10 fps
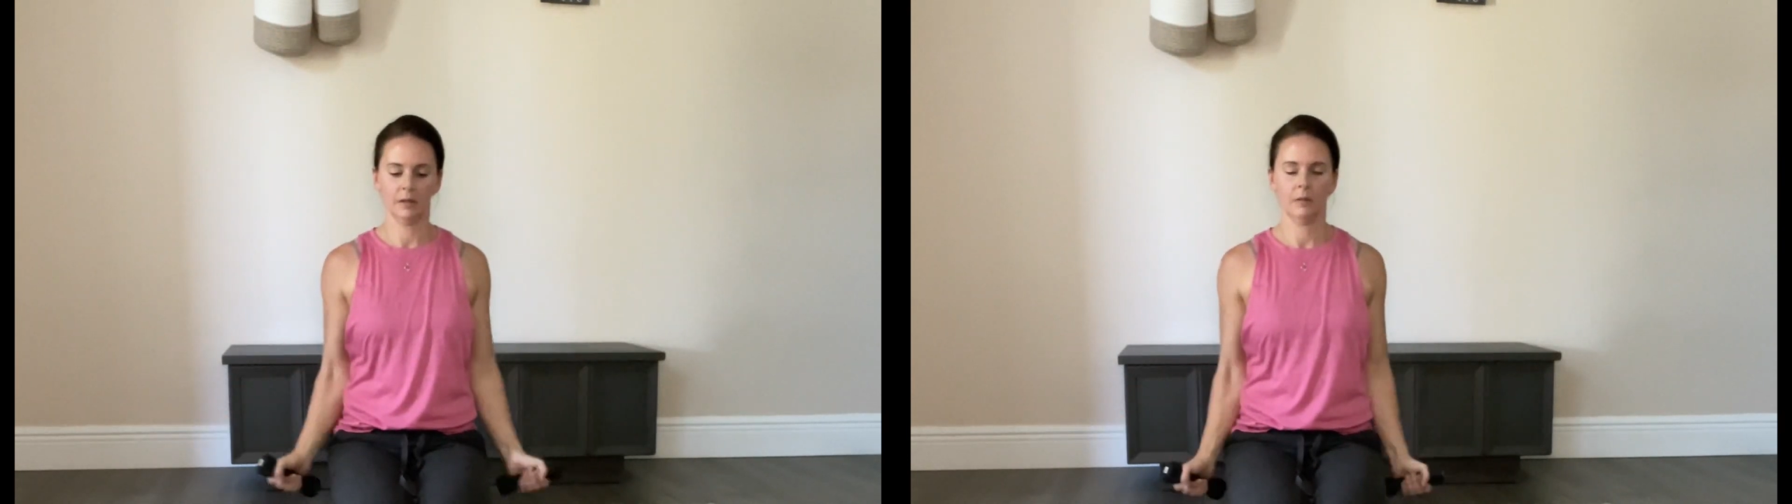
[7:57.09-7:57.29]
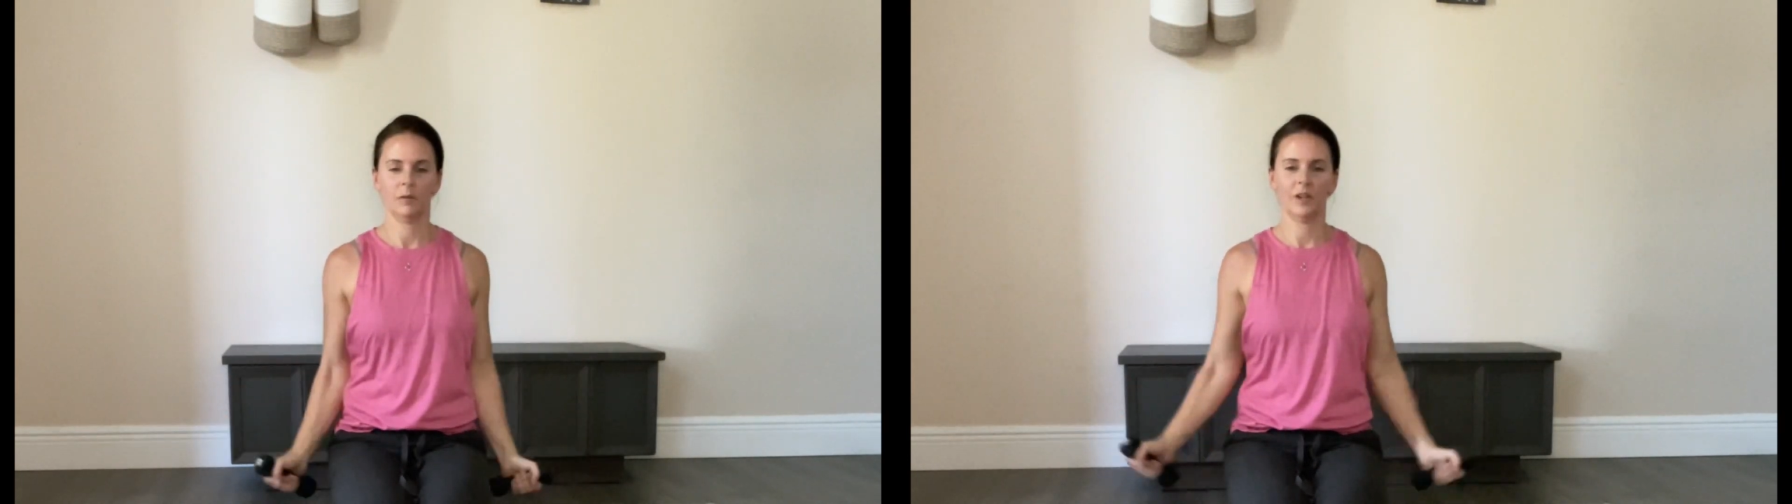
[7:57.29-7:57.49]

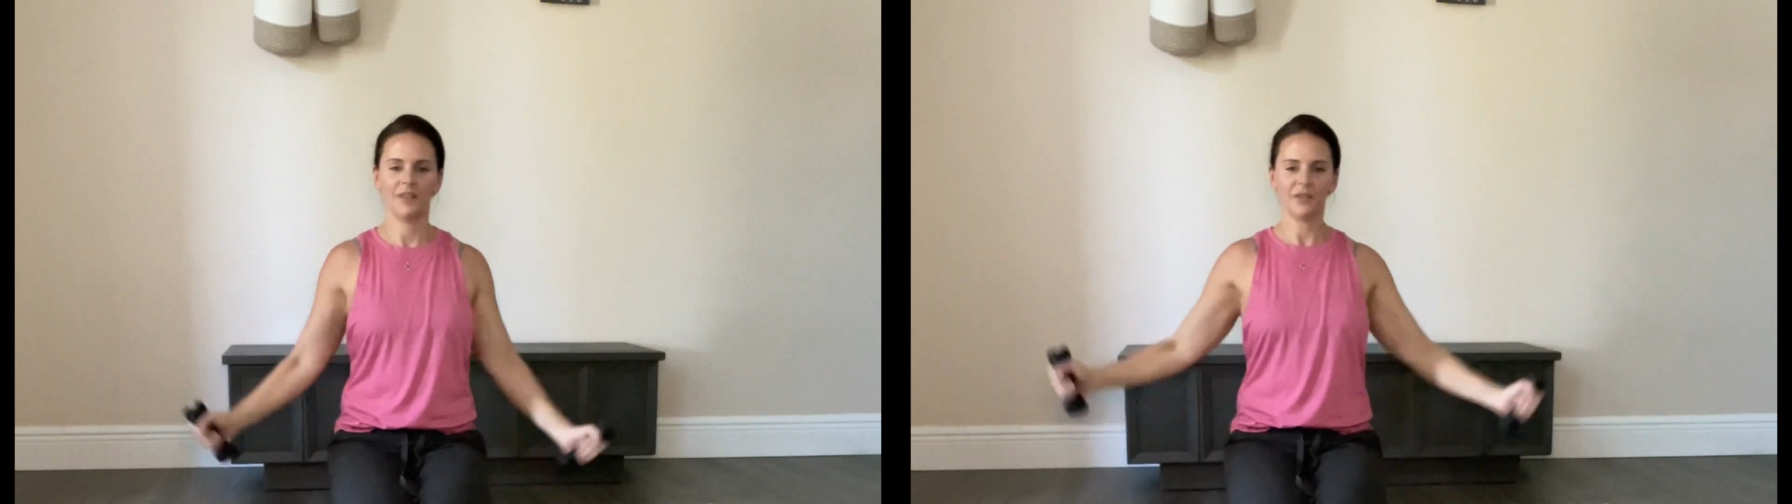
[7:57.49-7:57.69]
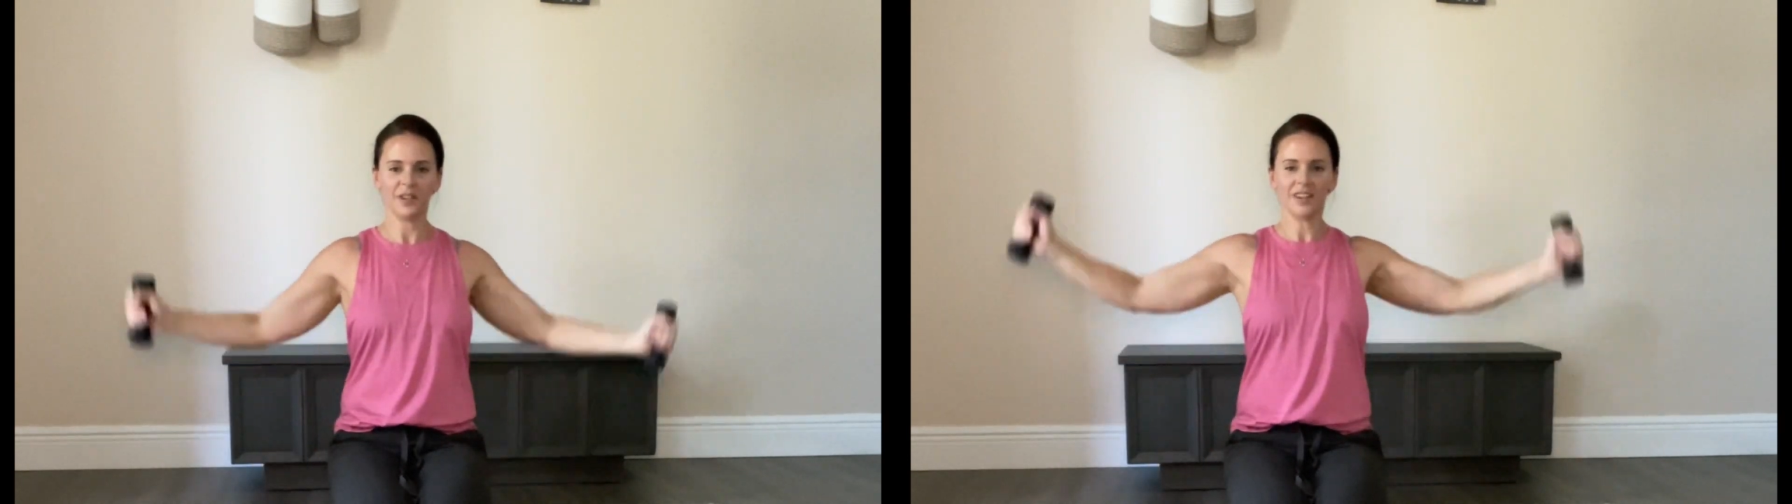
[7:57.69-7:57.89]

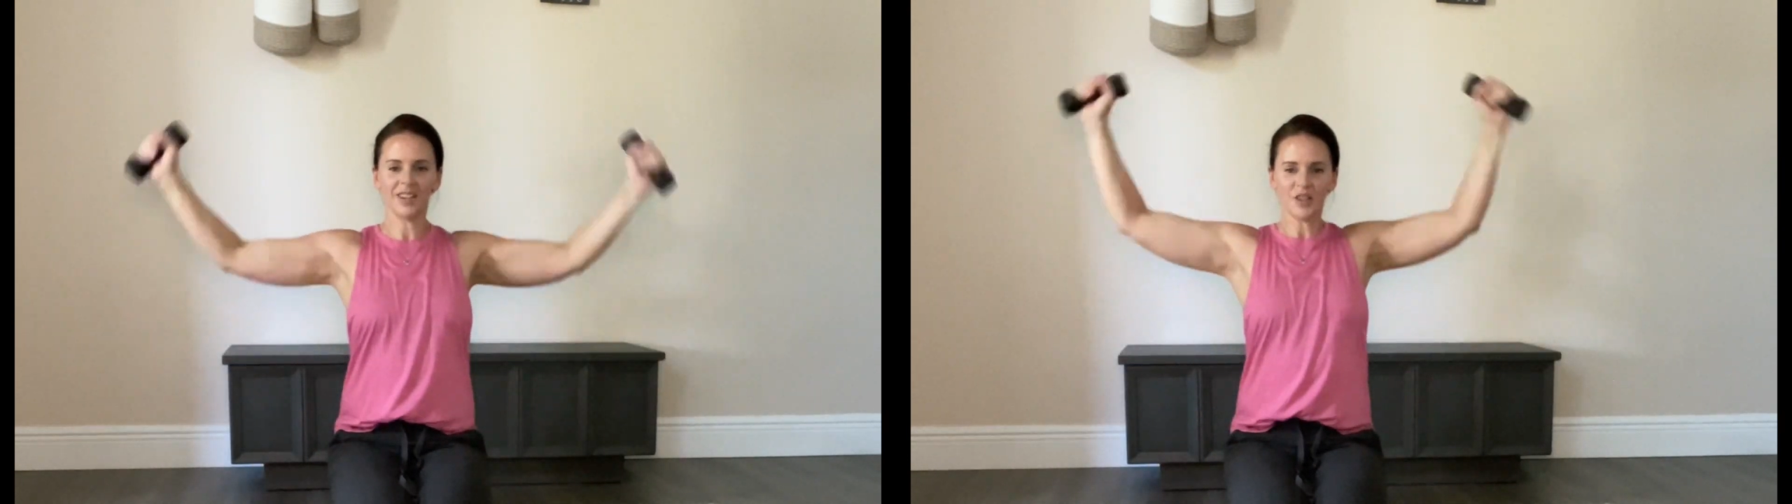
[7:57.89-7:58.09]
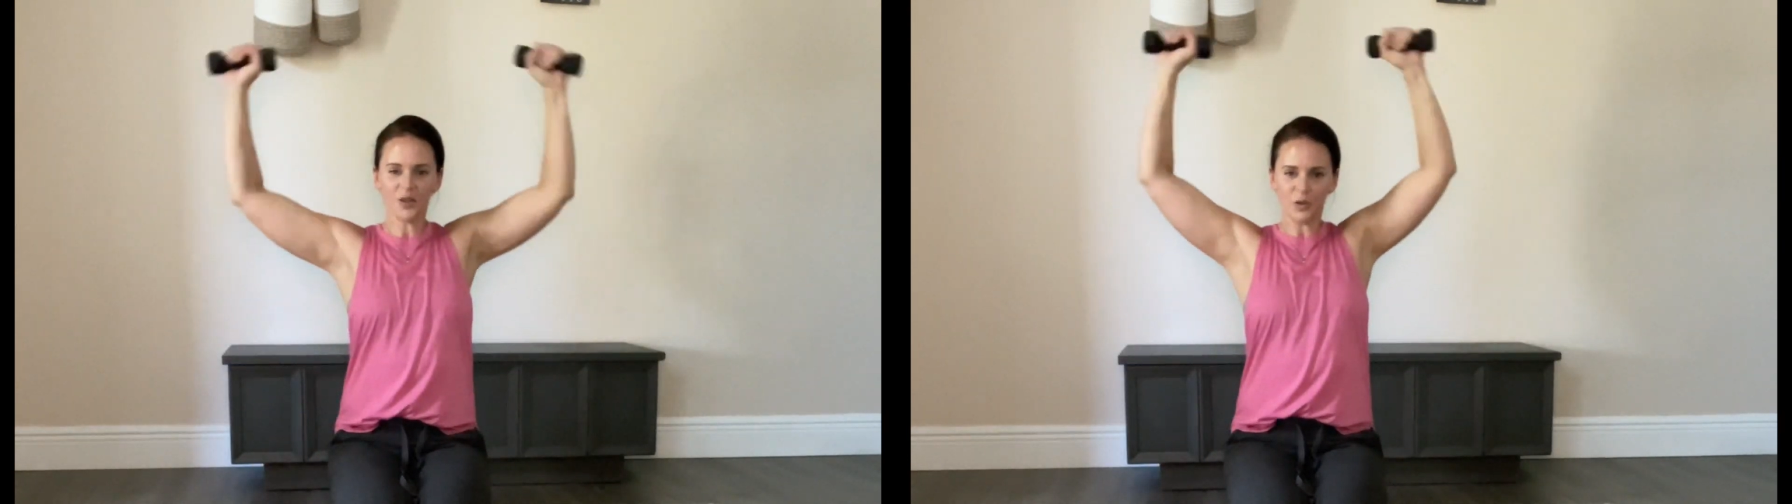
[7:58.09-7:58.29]
whatever
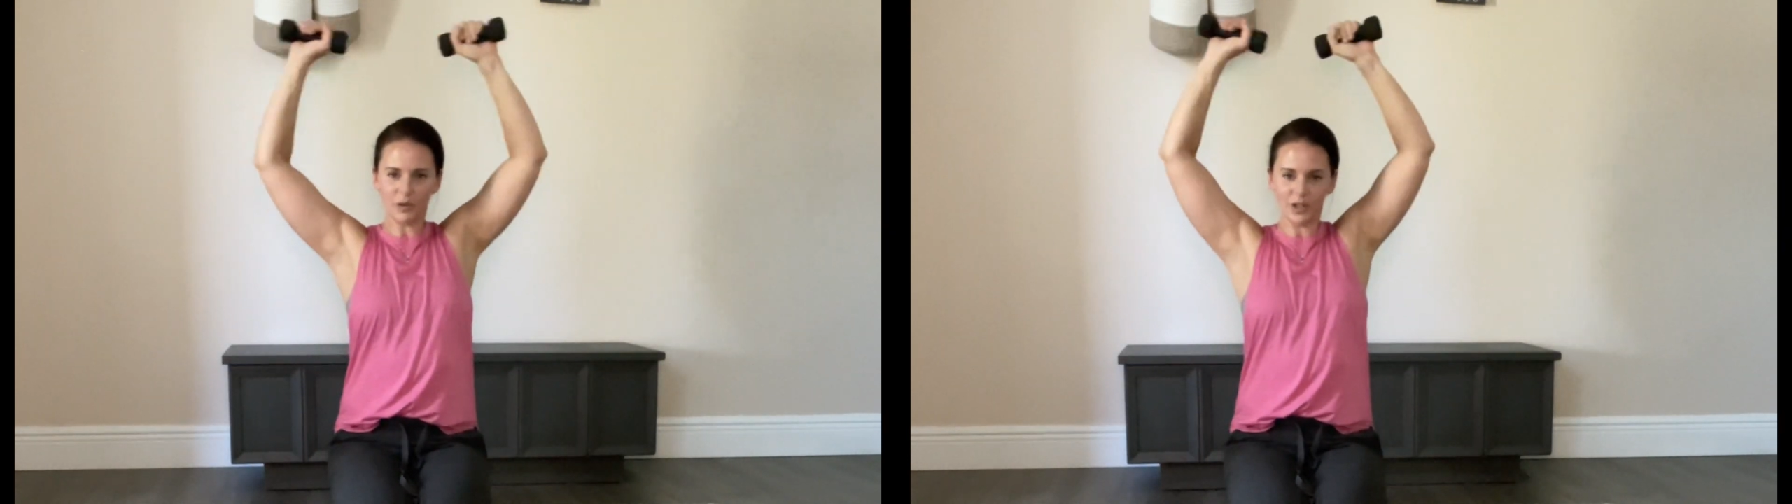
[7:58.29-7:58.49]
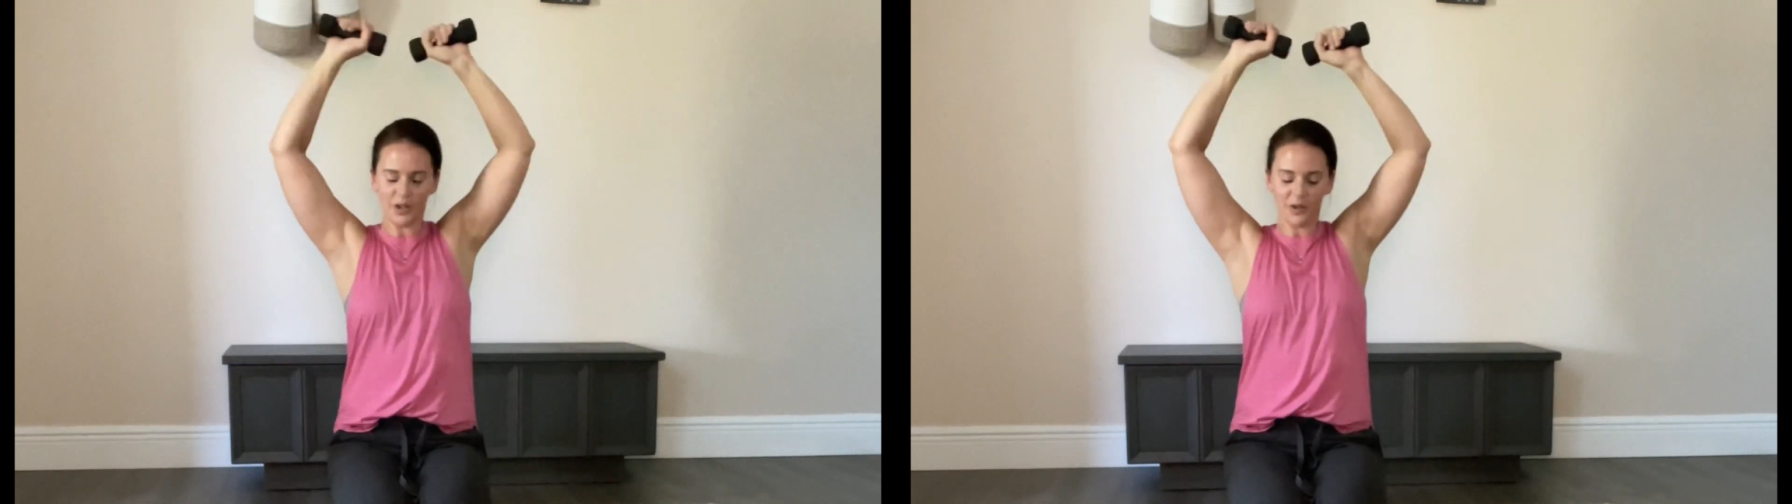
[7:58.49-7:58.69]

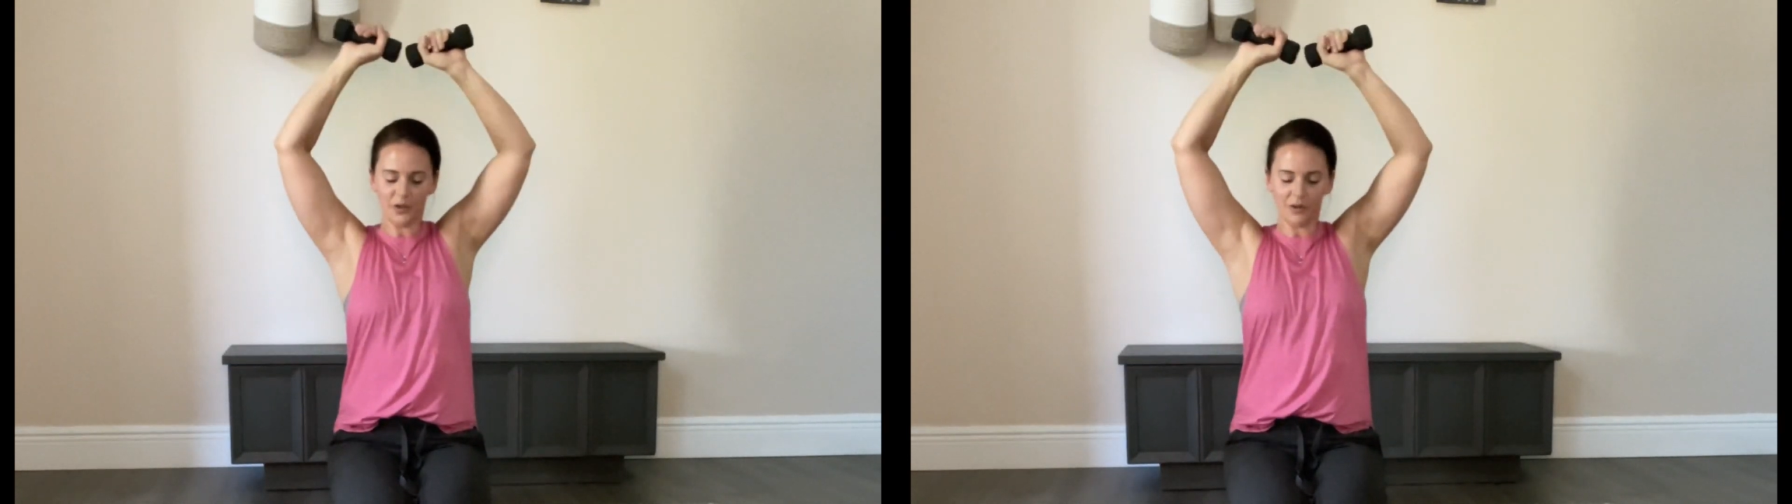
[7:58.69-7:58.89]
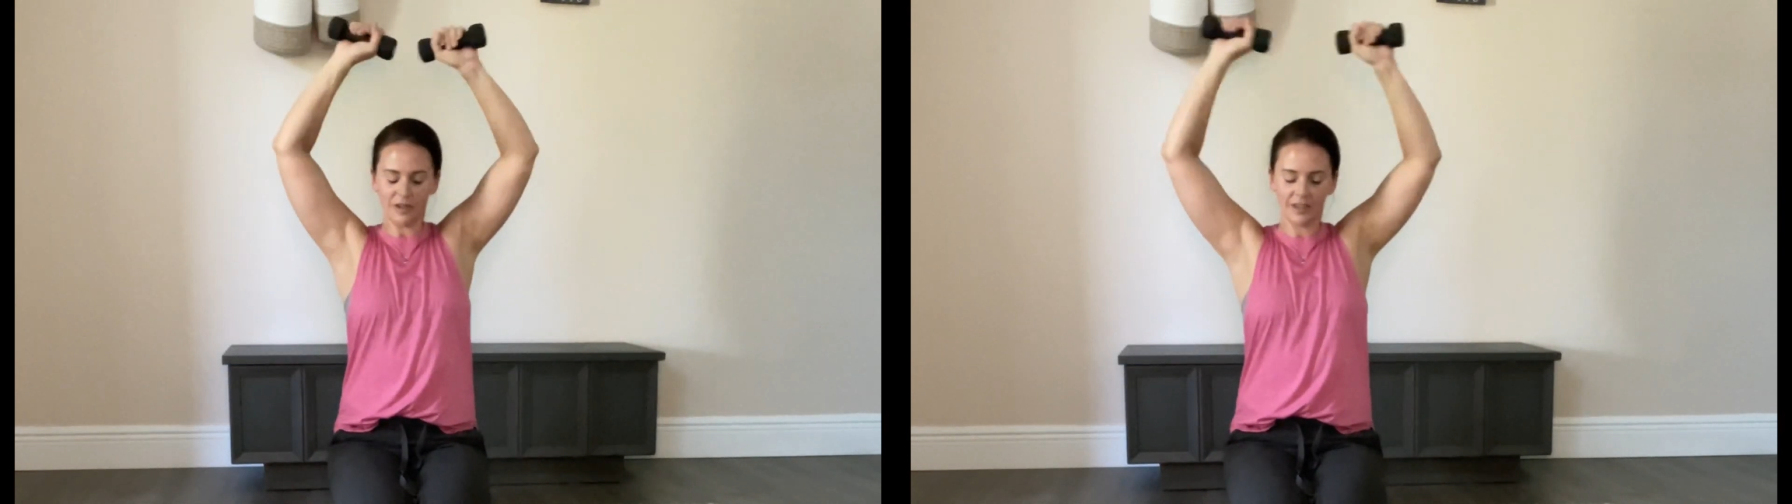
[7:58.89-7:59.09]
suits you.